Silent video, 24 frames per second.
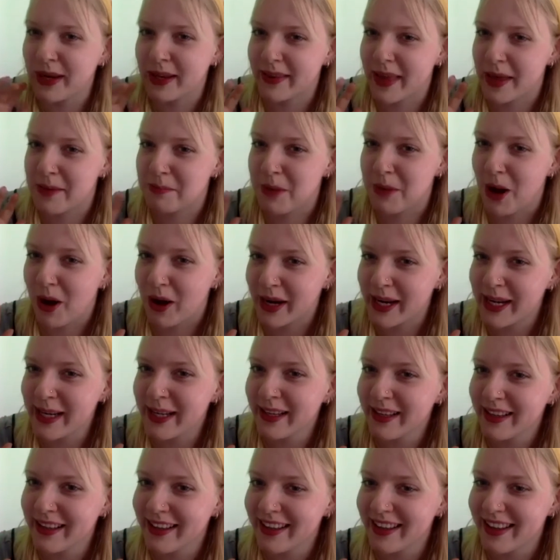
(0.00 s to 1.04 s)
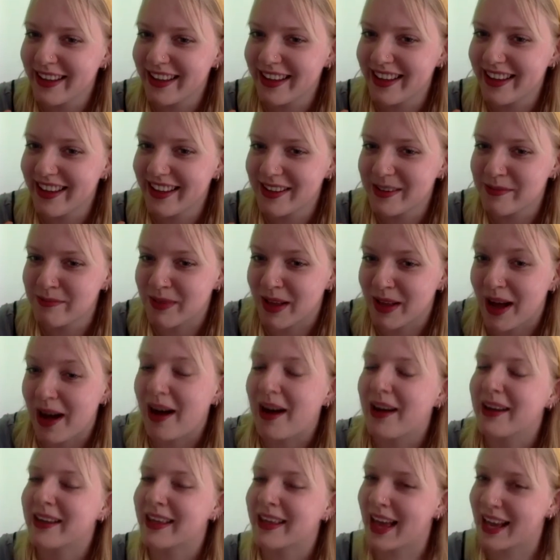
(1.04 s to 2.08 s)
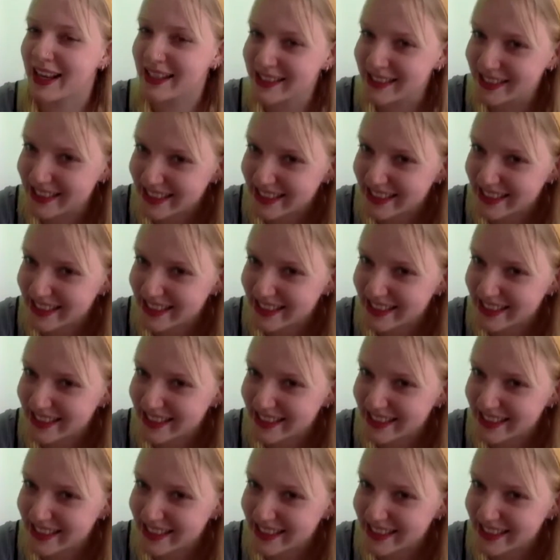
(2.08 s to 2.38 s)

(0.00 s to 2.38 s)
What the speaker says: they're mine. Like, I guess